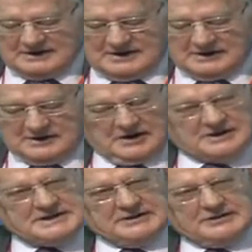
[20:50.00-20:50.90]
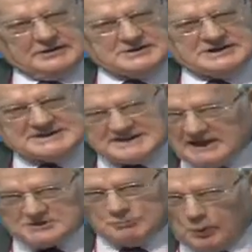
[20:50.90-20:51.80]
in the 1930s,
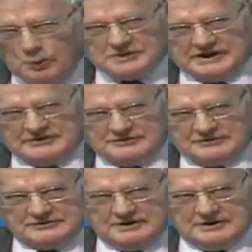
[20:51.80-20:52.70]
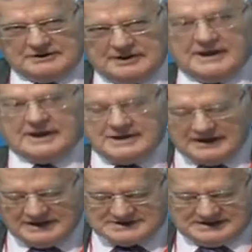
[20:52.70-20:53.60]
that's more dangerous than
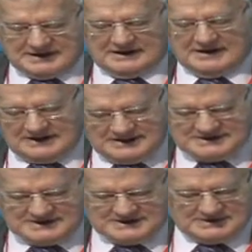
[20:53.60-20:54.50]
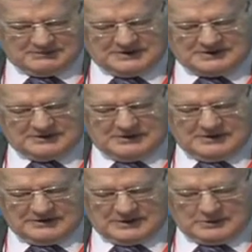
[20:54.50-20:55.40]
engaging in it. At least it's something to
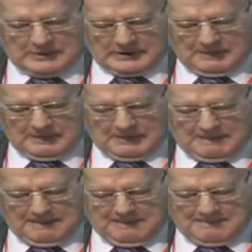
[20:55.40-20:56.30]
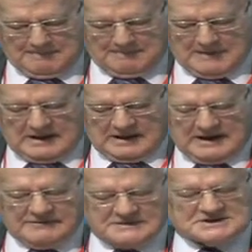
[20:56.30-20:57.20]
think about.
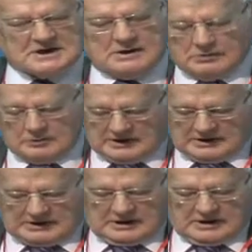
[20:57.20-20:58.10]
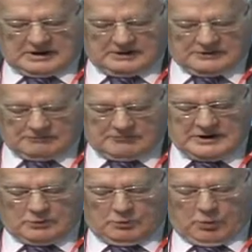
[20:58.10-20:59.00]
Even so, the
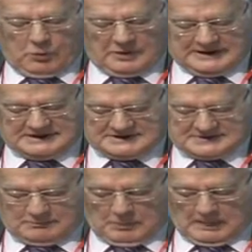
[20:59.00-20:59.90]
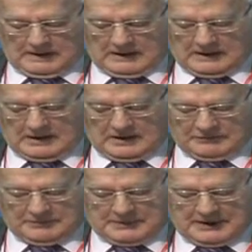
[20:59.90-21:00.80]
real warnings of
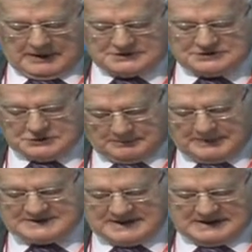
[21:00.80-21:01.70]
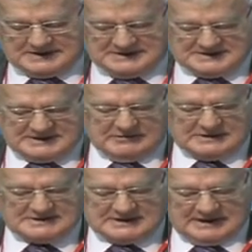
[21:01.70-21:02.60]
the past should be taken
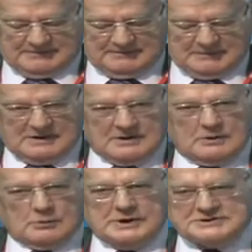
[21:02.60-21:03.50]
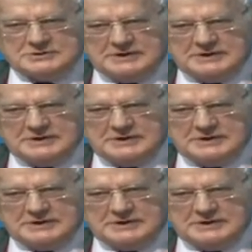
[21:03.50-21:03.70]
seriously. We do